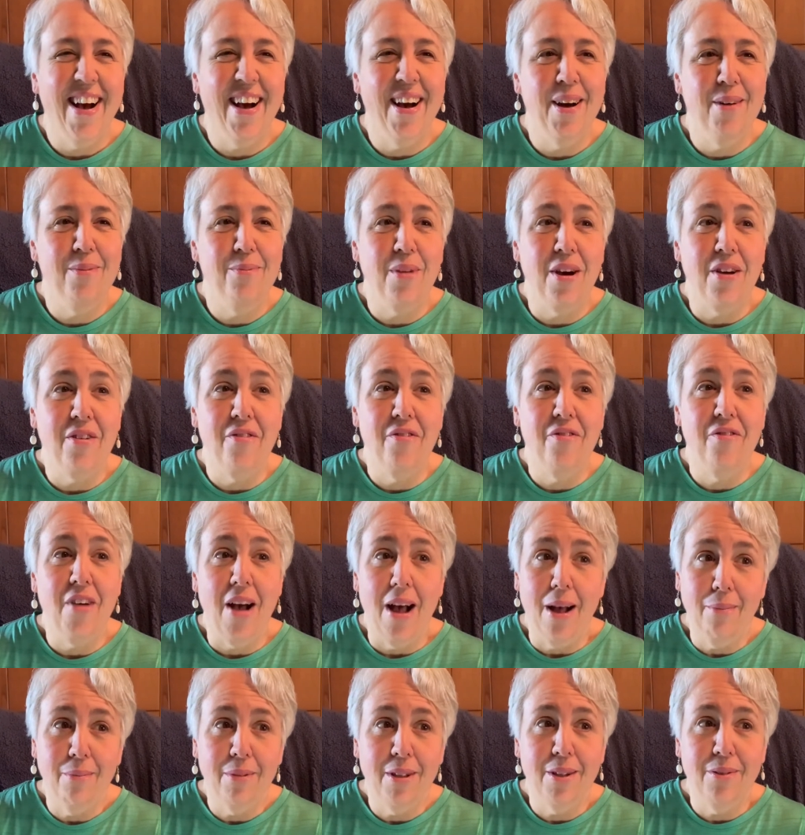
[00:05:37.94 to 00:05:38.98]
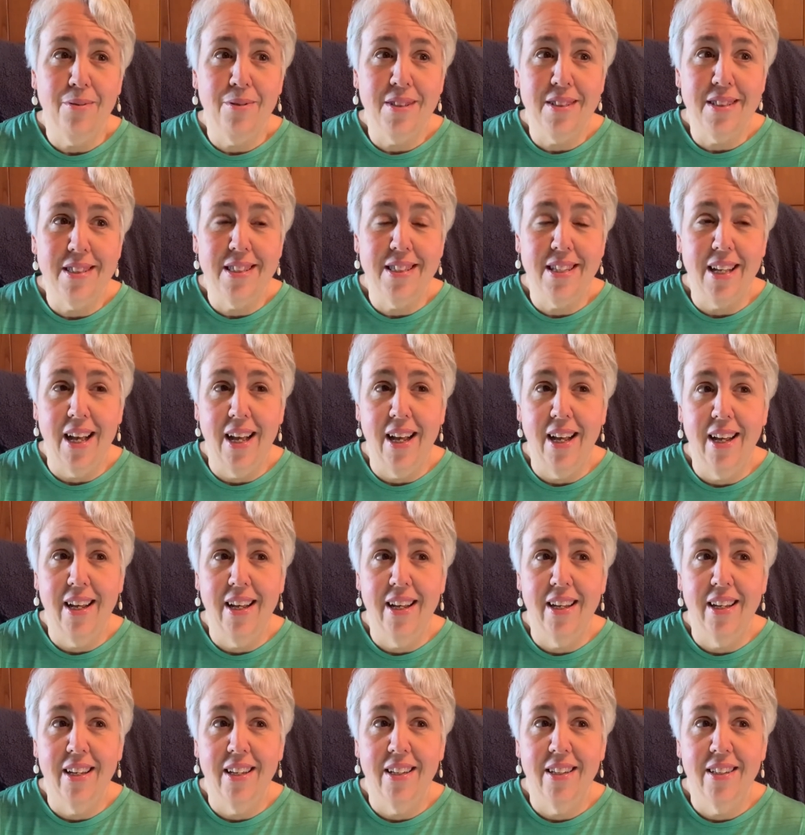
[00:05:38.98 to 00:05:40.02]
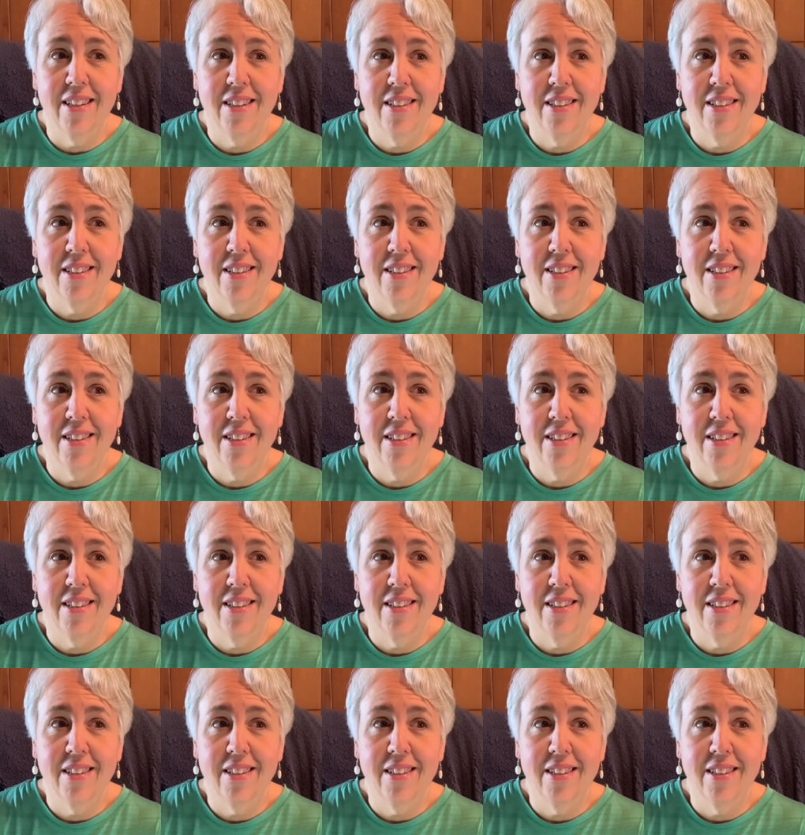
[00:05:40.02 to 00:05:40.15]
uh, my family would say,